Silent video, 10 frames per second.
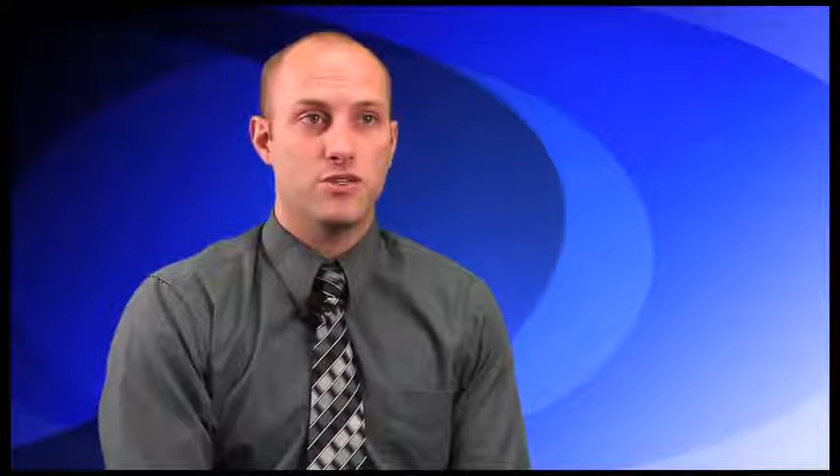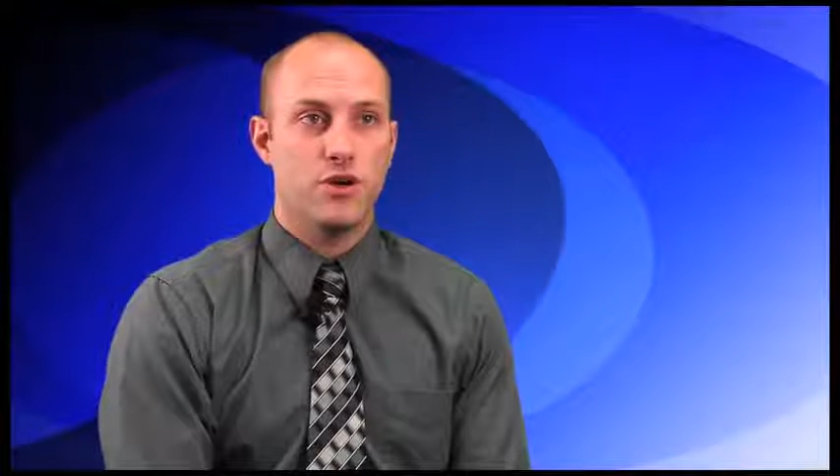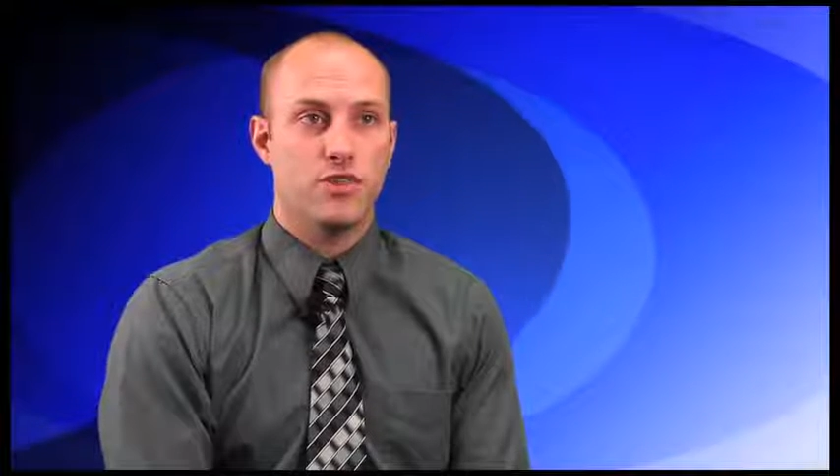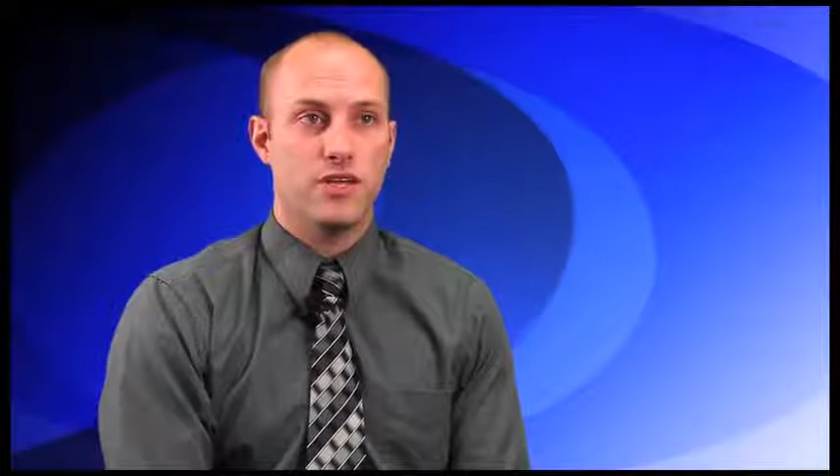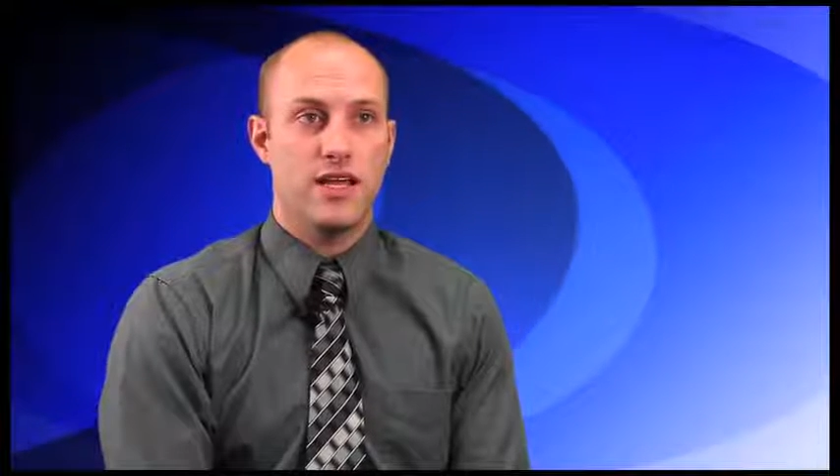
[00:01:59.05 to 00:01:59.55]

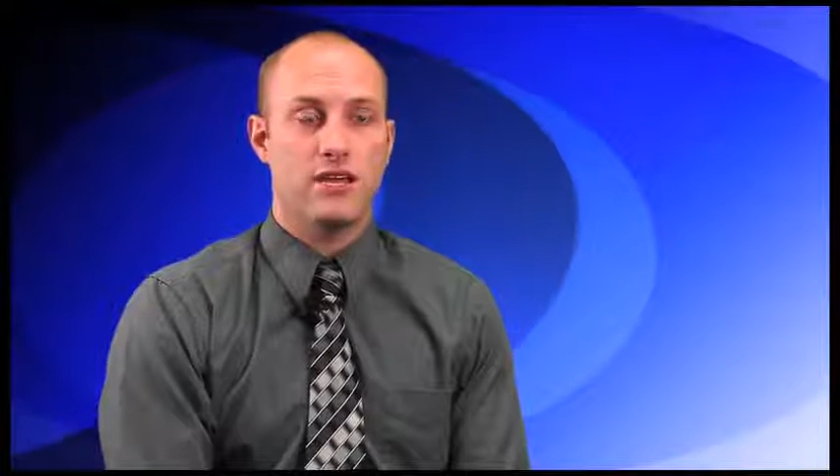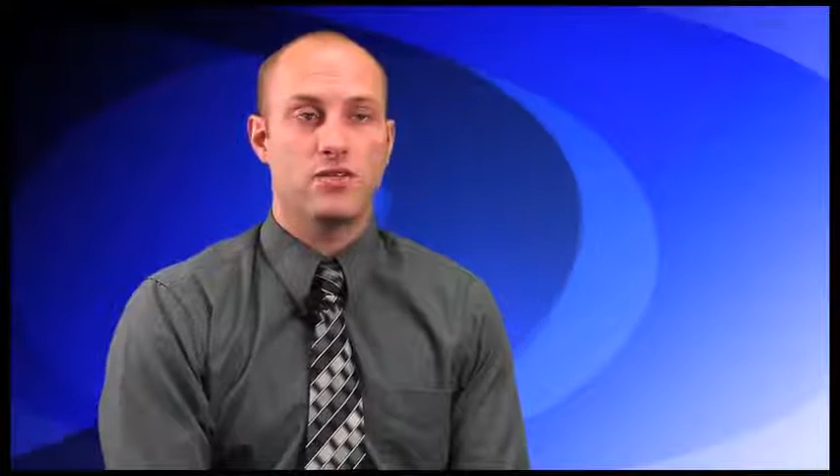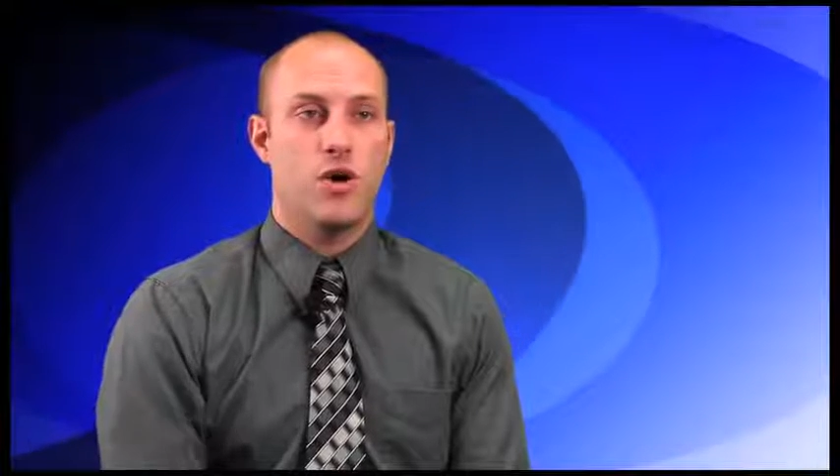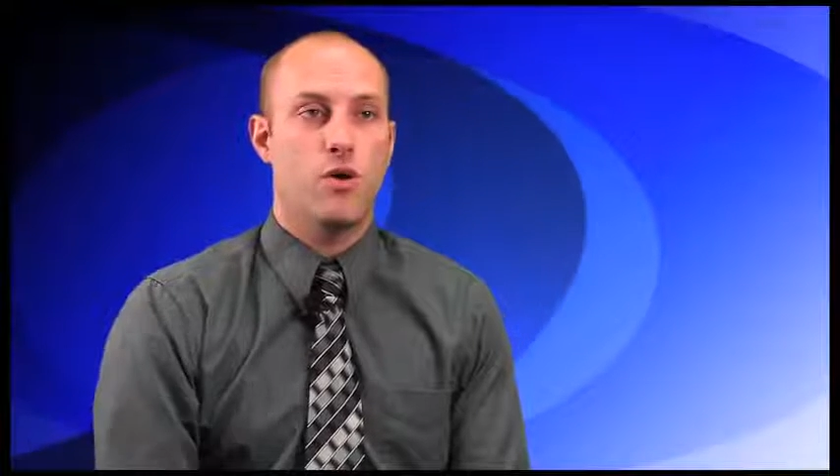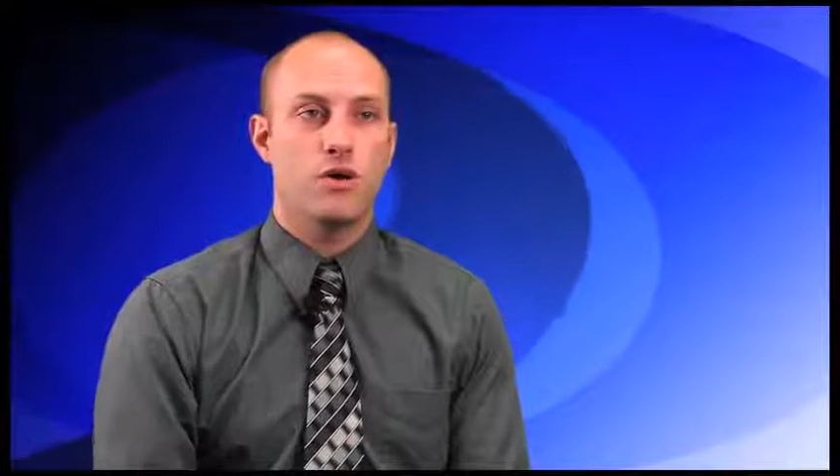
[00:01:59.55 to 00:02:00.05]
so the data
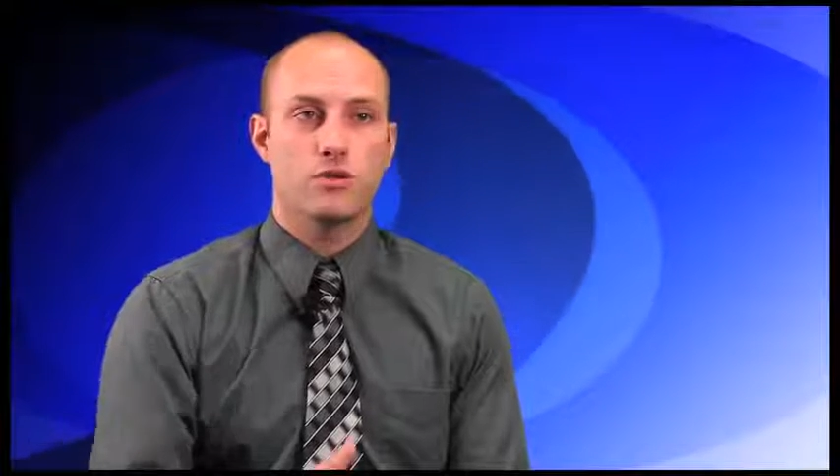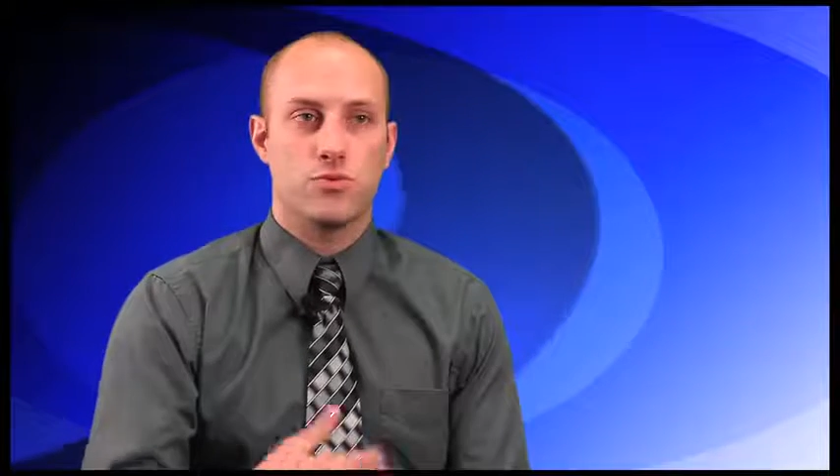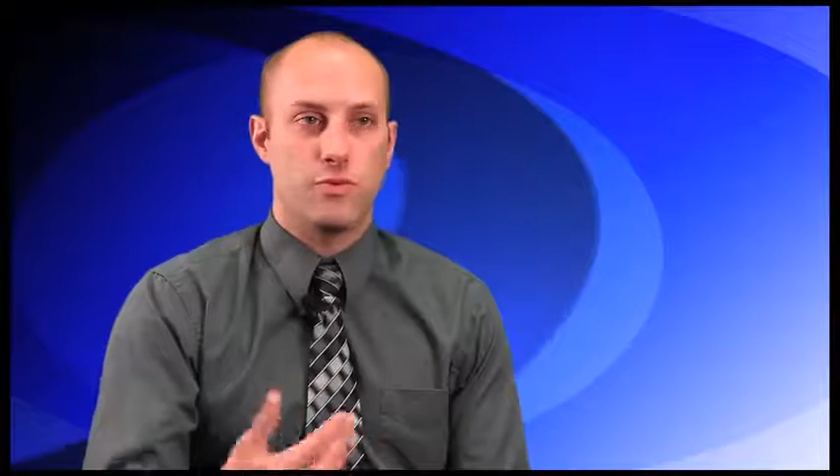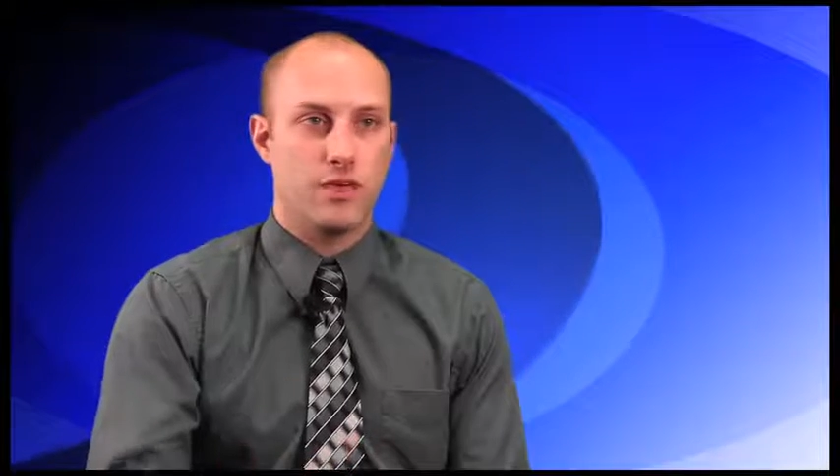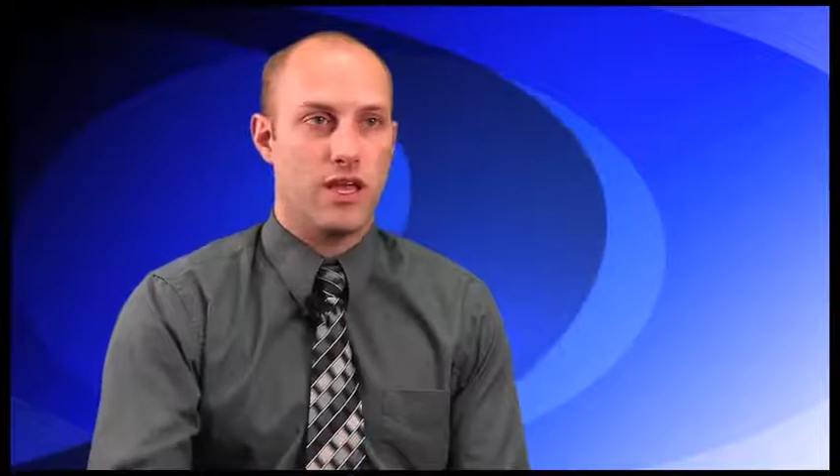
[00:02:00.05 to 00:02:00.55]
is always
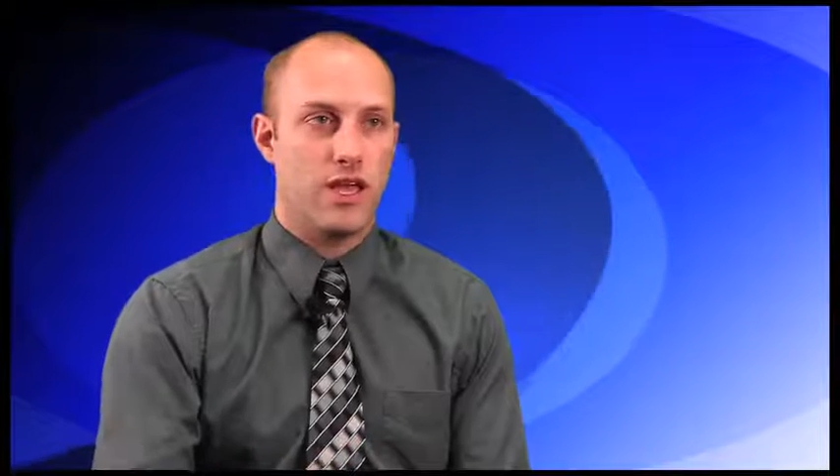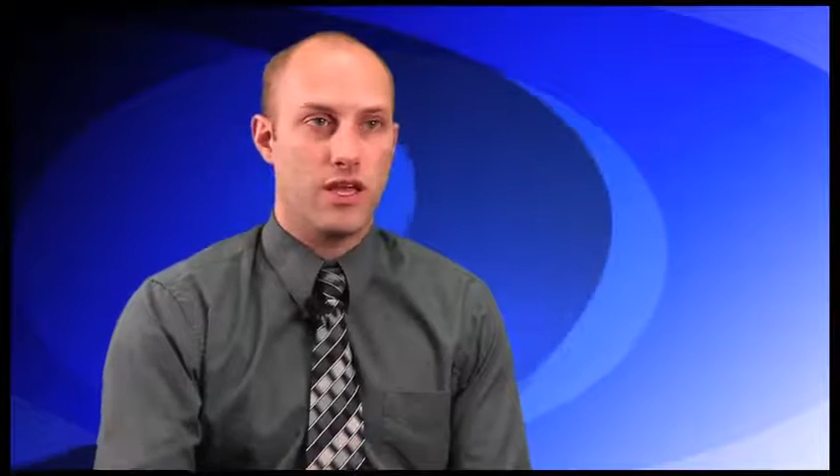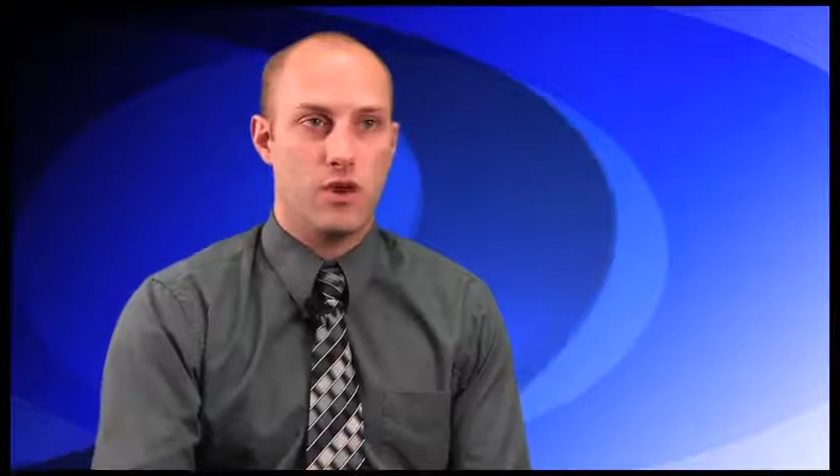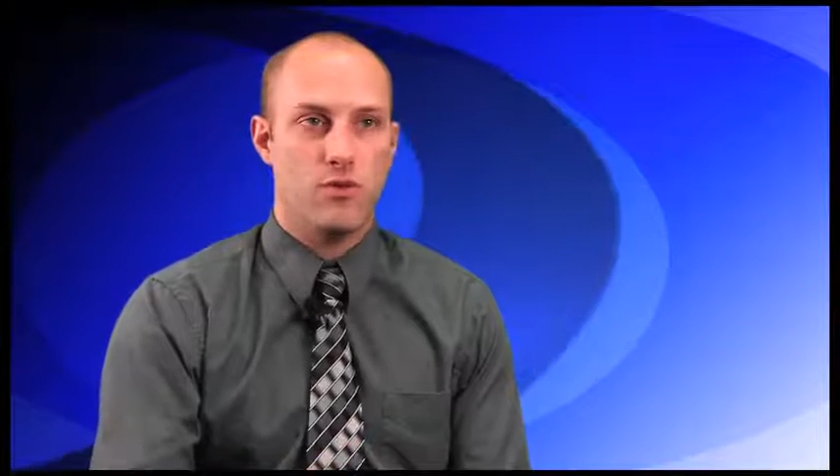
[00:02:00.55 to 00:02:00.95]
replicating